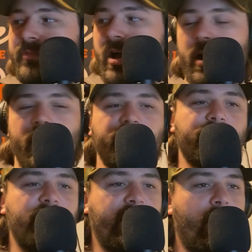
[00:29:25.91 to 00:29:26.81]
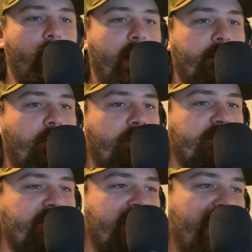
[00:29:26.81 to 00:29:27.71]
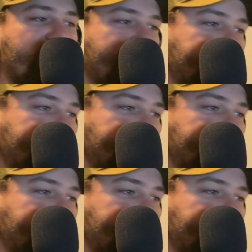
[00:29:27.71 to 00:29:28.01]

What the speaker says: So check out Wild Horses, guys.